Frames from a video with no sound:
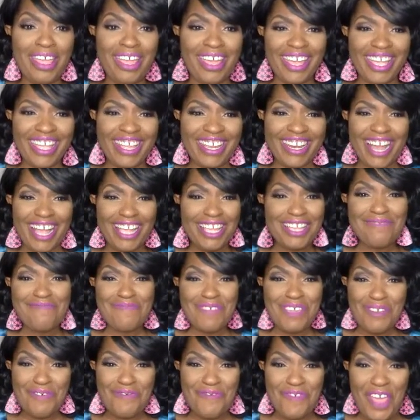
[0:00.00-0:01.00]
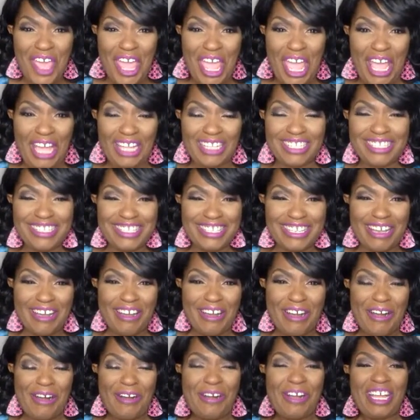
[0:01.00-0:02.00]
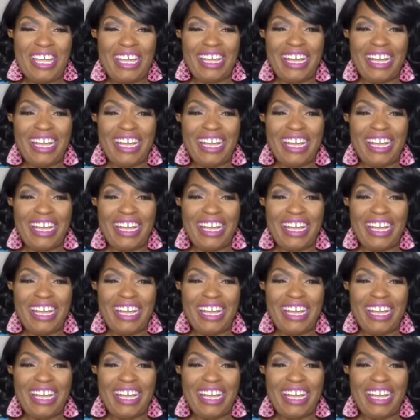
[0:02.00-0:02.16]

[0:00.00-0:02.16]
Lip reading: and I can be a fan. So